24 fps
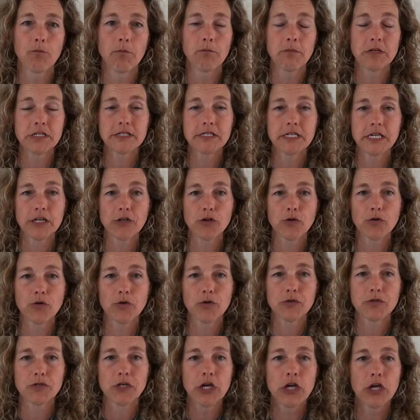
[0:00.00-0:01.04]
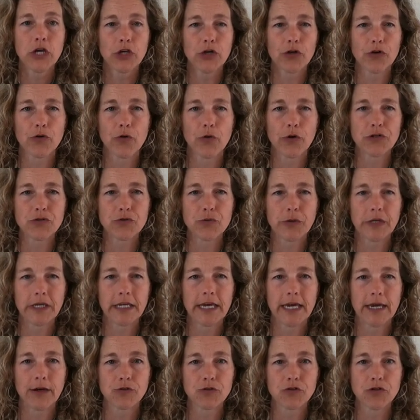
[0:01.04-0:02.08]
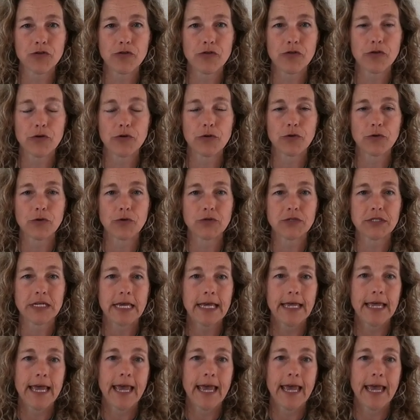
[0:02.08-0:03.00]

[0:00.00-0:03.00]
Mosquitoes, you're going to encounter those